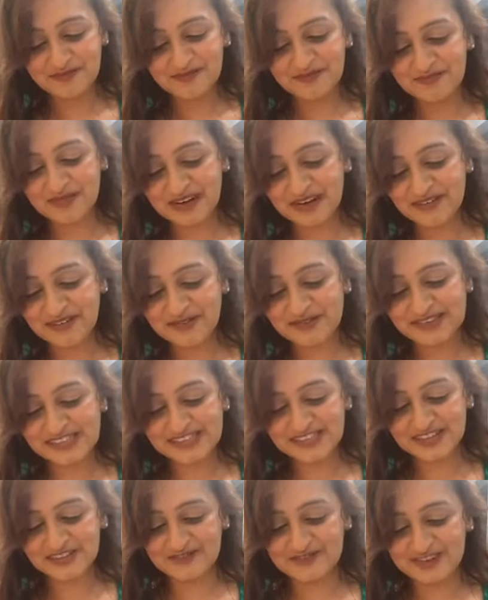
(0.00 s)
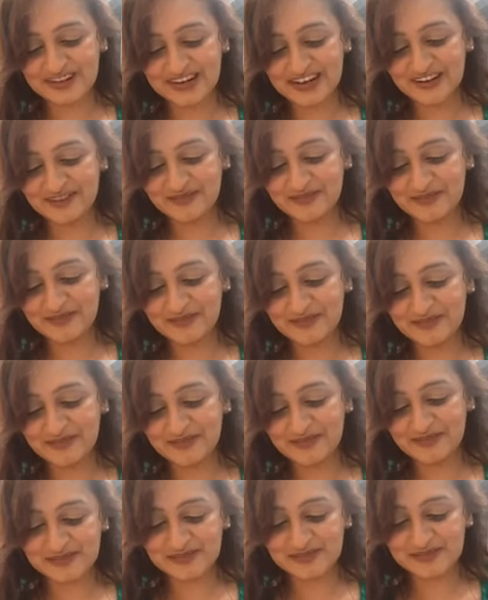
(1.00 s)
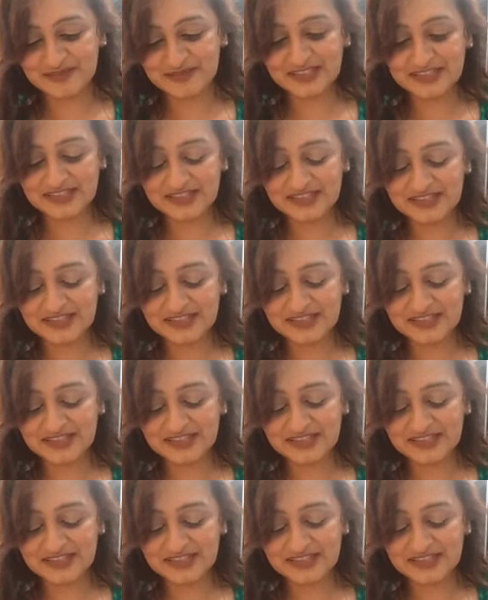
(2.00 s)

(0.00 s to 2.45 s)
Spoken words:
But everyone's good for now, but we do, because